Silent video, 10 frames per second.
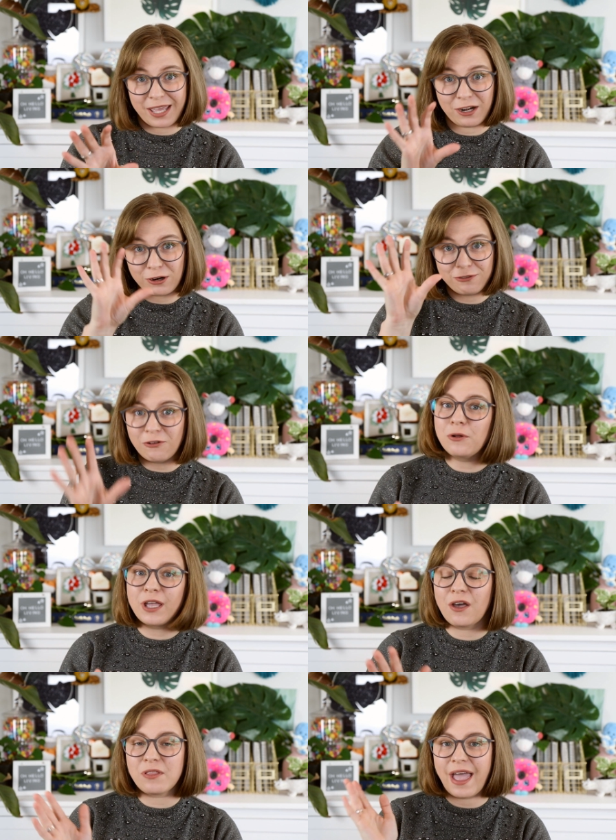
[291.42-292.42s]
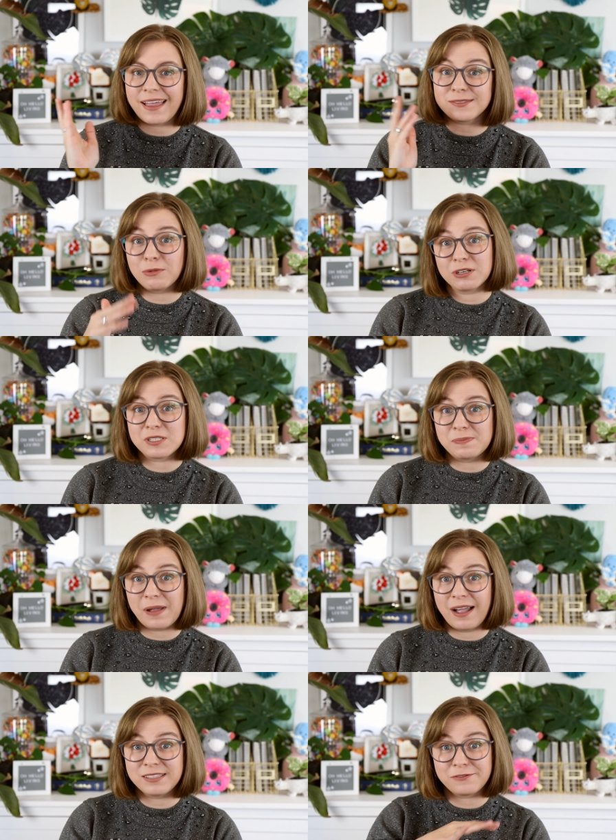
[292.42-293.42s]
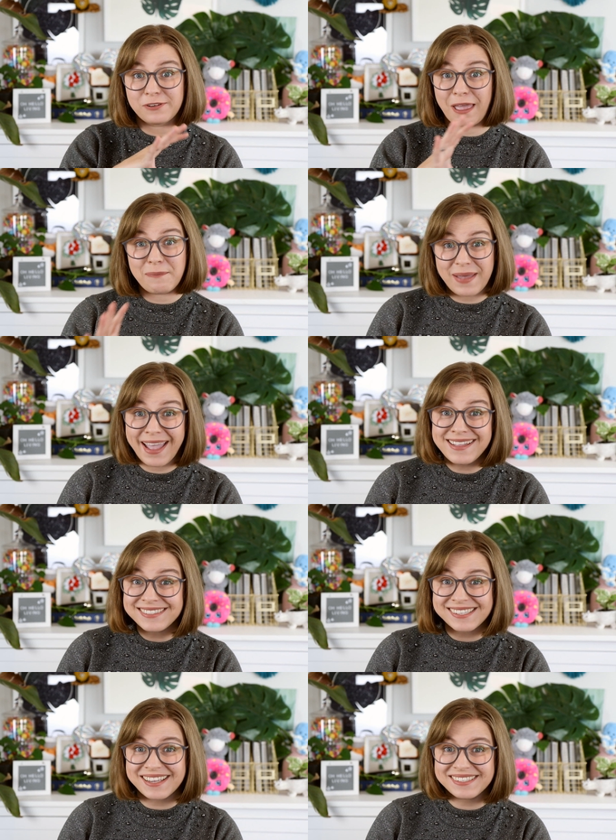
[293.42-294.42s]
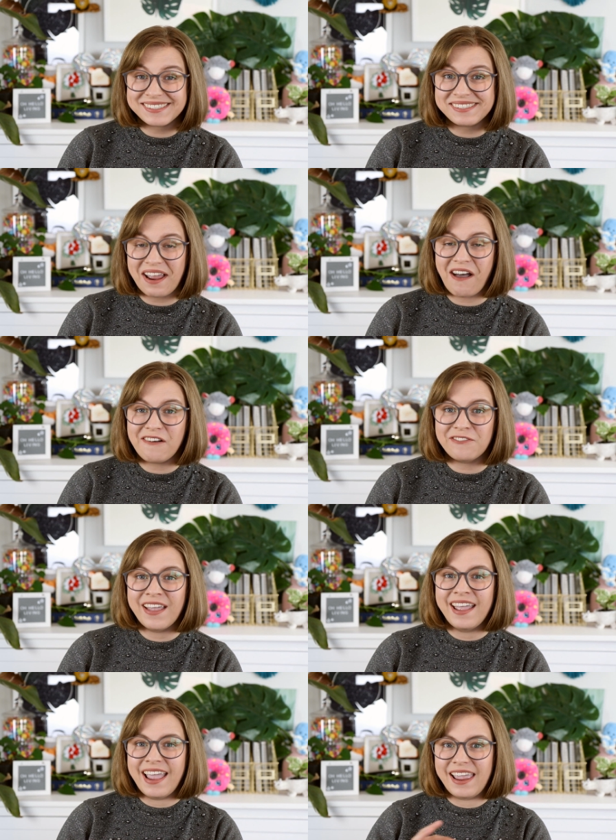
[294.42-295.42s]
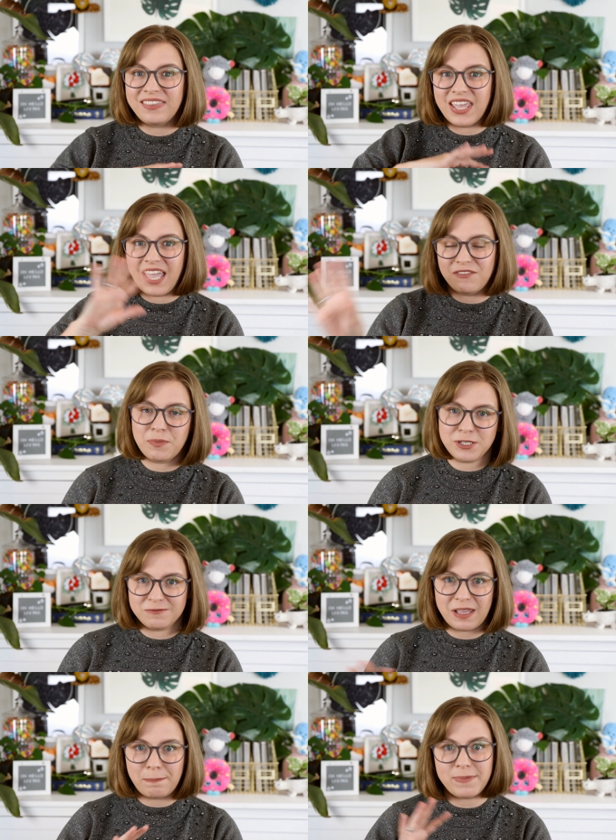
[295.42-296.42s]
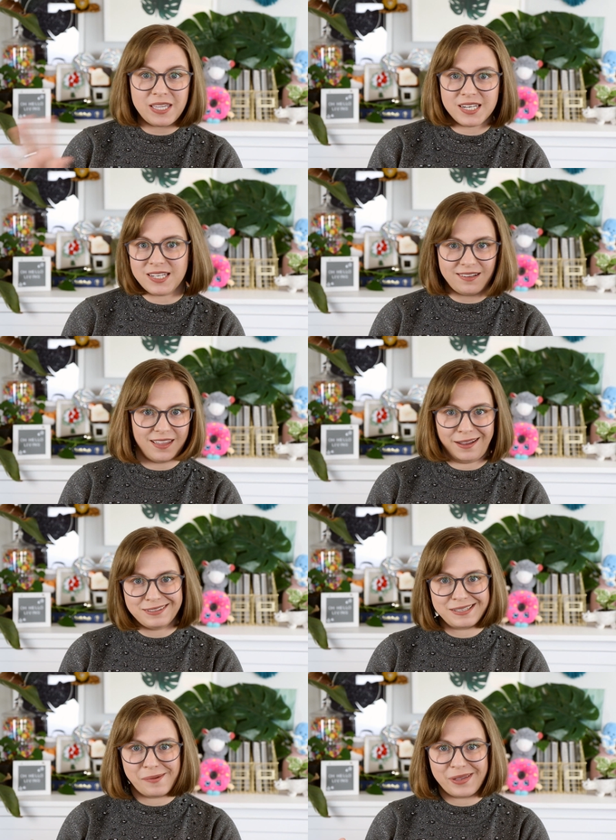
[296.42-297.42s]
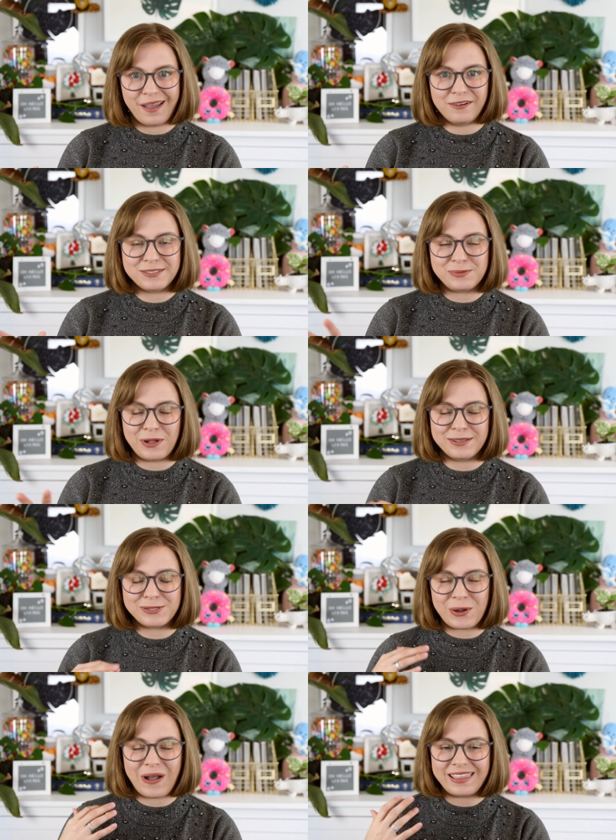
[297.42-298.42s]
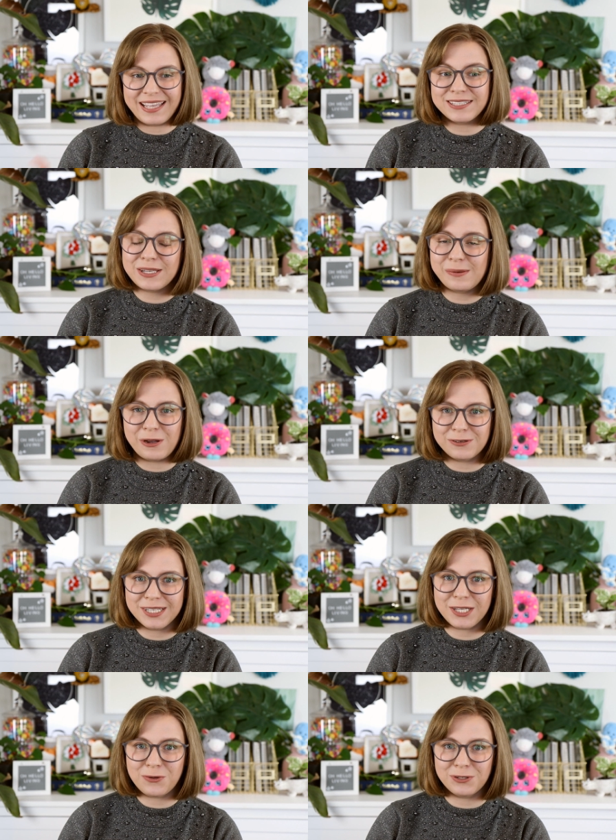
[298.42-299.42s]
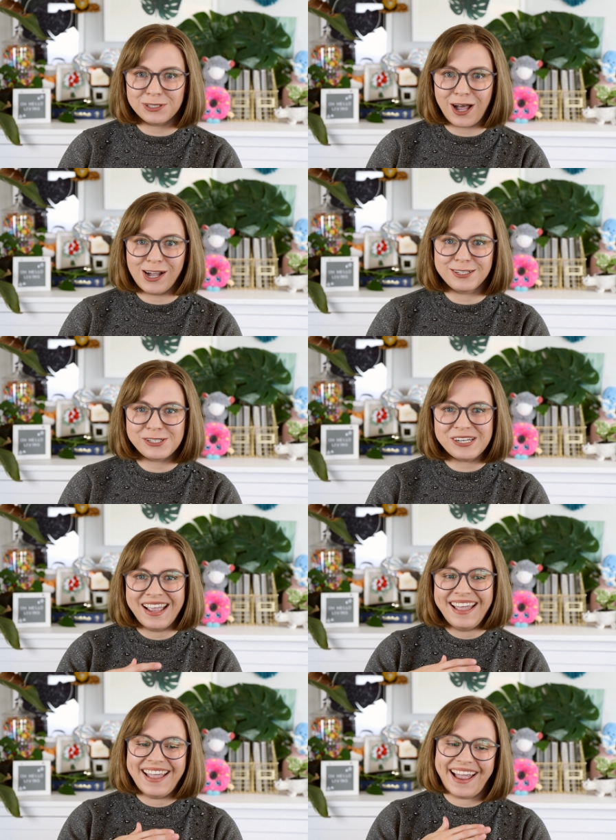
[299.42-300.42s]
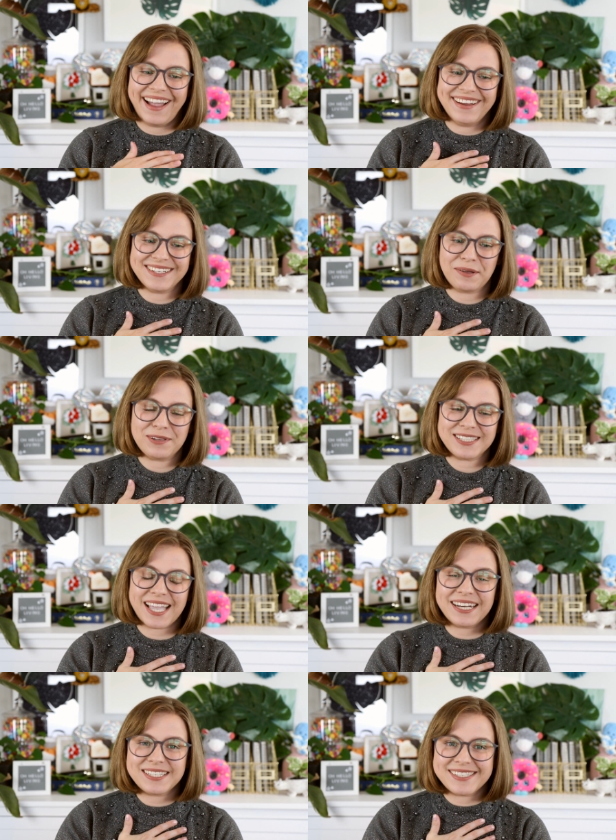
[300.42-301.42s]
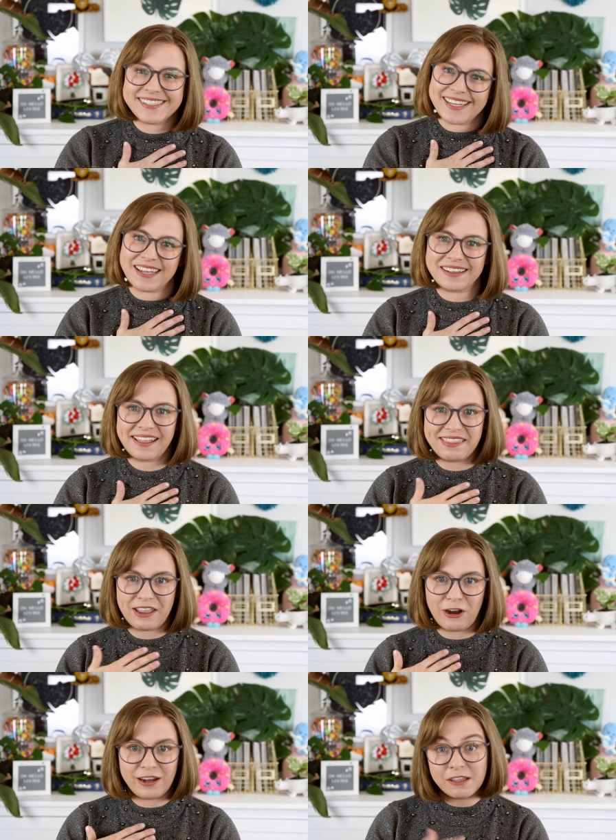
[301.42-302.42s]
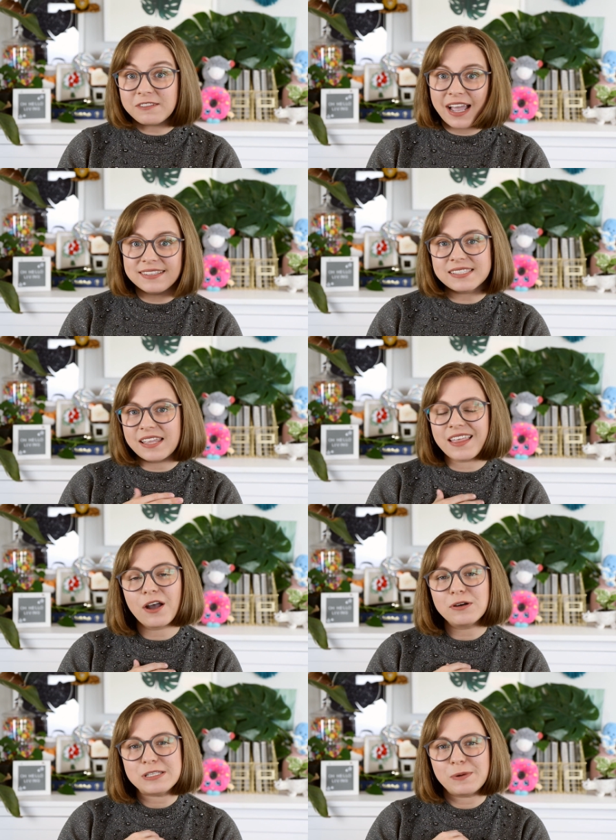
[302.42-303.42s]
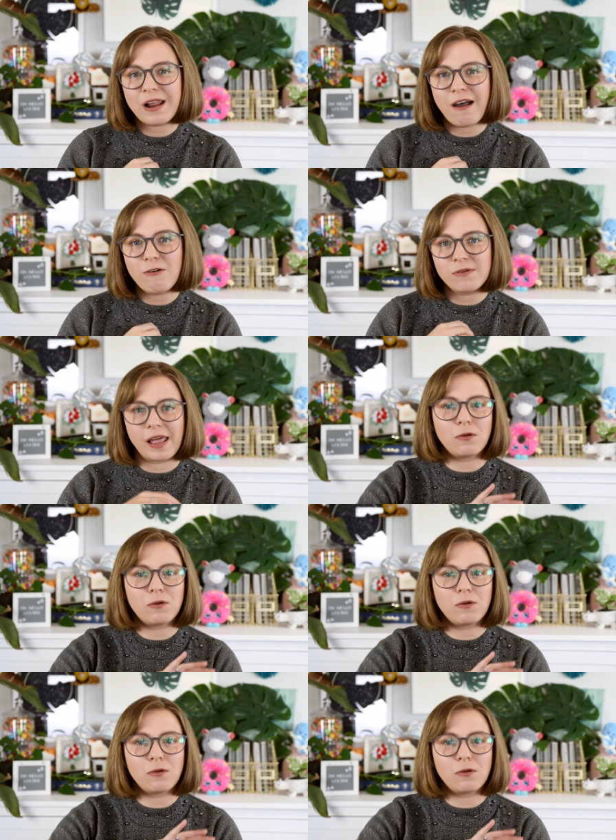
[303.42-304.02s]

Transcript: planner folio that has more spots for like pens and stuff, and they have a bunch of like beaded things coming out as well. So I think it's going to be a really cool launch, and I'm excited to see like their gift guides that they always put out,